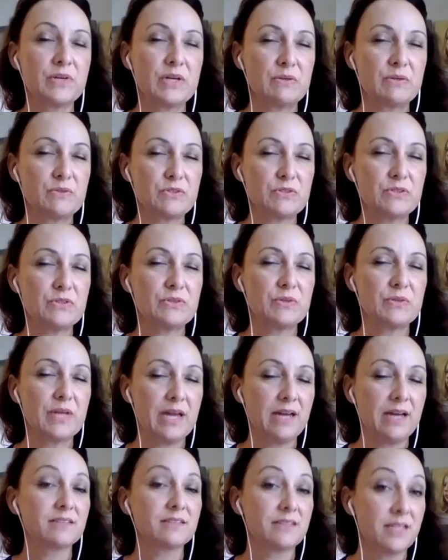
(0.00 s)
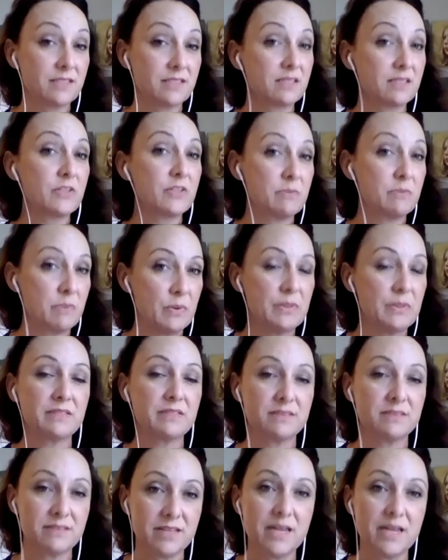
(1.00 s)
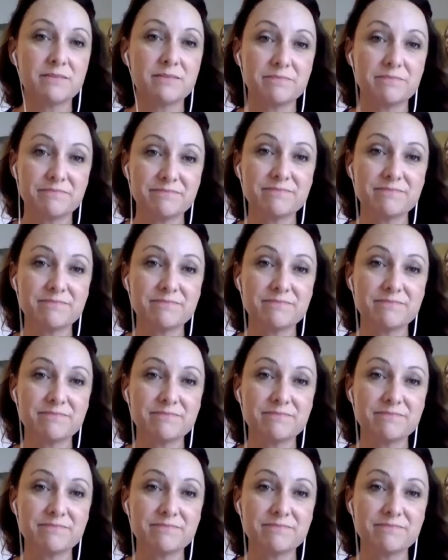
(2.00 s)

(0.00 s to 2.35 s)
True. Yeah, that's a good point. Yeah.